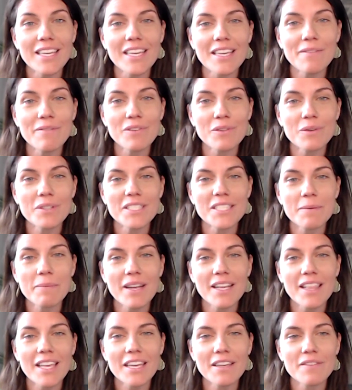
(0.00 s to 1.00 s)
influence in my
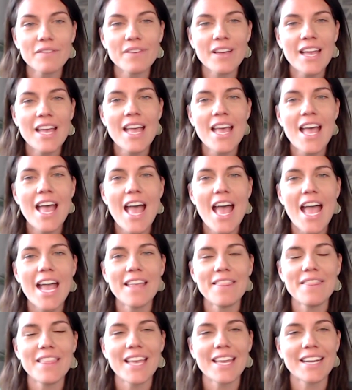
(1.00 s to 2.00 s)
life.
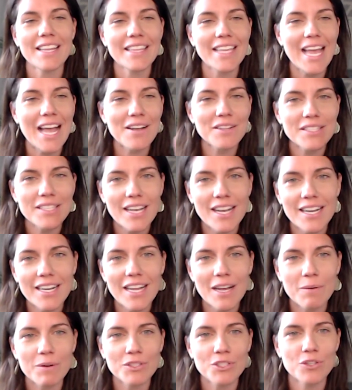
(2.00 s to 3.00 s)
And then on the outside,
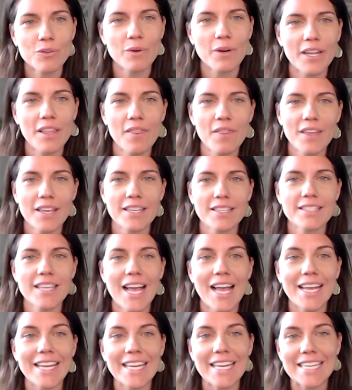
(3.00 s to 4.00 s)
I want you to write things
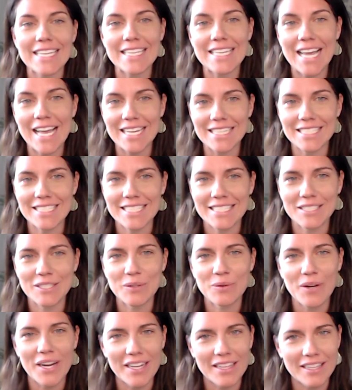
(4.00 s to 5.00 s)
I cannot
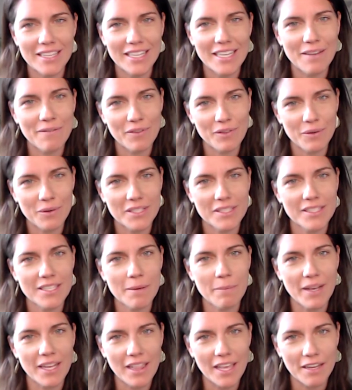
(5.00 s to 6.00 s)
directly influence in
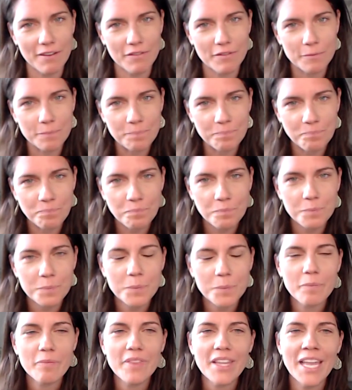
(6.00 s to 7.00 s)
my life.
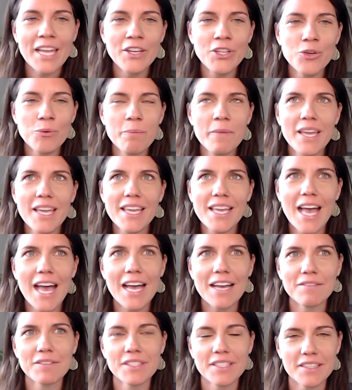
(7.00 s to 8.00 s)
And you may
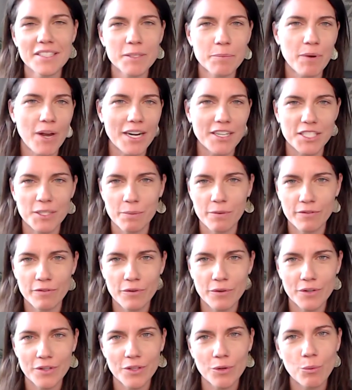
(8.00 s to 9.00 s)
have seen this practice
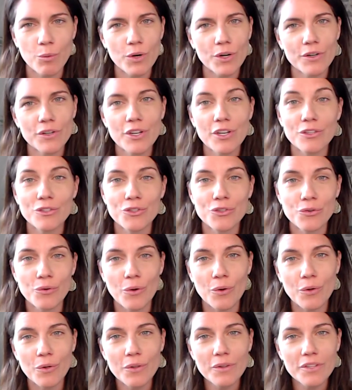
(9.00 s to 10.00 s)
before in the word
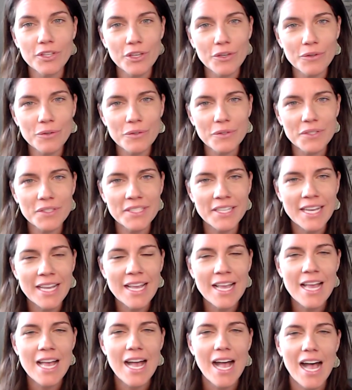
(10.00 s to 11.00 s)
control used,
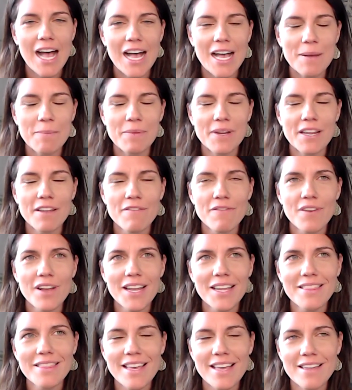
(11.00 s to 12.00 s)
but I
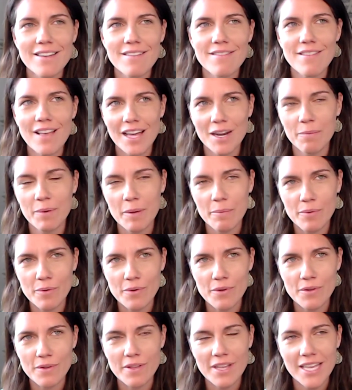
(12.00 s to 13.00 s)
find that a lot of
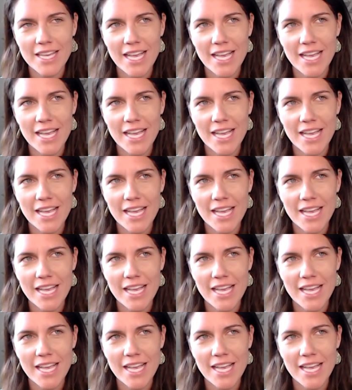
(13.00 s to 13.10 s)
people,